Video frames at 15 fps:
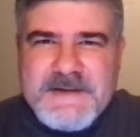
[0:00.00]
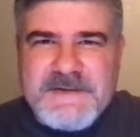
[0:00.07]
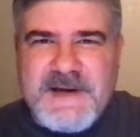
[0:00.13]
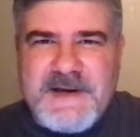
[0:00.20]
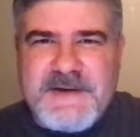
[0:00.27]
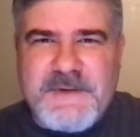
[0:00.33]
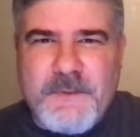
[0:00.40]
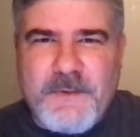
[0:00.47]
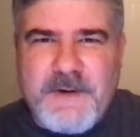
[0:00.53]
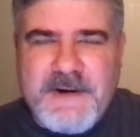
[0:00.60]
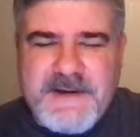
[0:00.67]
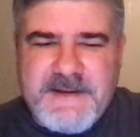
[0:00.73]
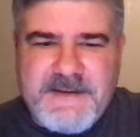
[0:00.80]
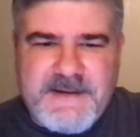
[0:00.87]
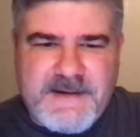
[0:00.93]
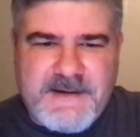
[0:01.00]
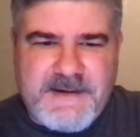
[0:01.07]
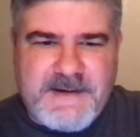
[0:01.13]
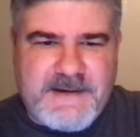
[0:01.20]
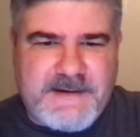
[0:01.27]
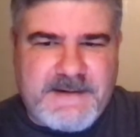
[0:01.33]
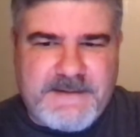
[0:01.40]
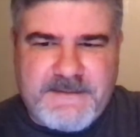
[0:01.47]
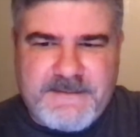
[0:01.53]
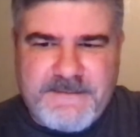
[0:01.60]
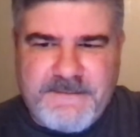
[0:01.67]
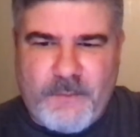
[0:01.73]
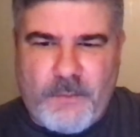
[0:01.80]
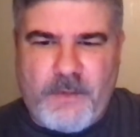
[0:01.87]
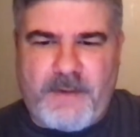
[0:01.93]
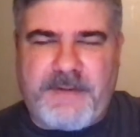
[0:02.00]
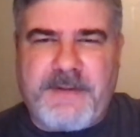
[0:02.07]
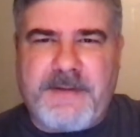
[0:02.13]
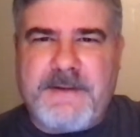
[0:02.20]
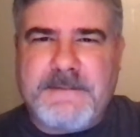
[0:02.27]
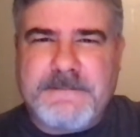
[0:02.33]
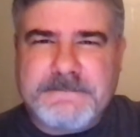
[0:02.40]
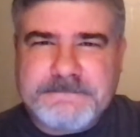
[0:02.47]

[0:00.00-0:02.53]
January the 4th,